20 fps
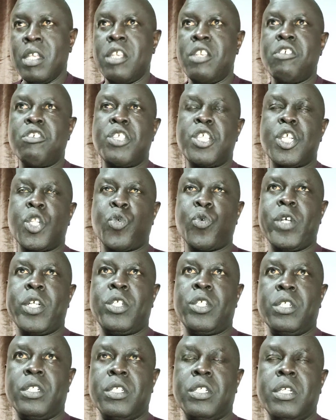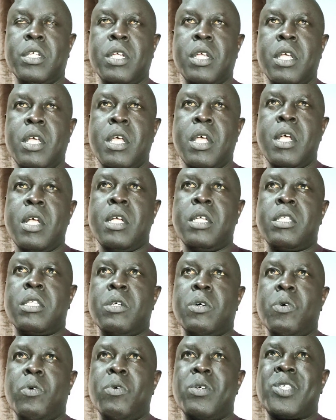your situations.
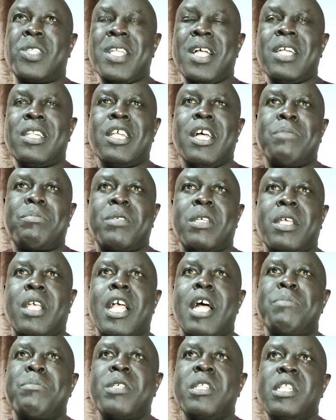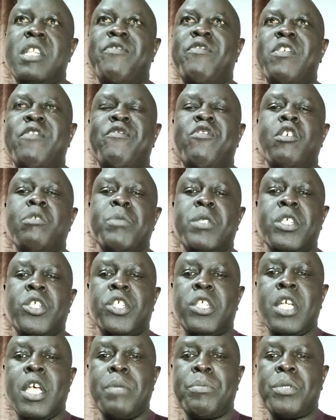So startups, it comes in different forms and
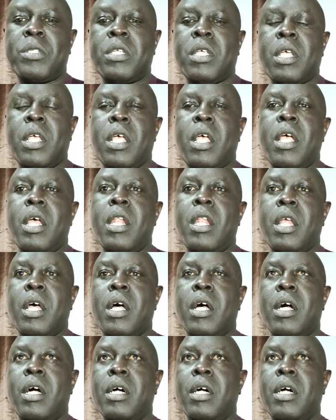shapes, and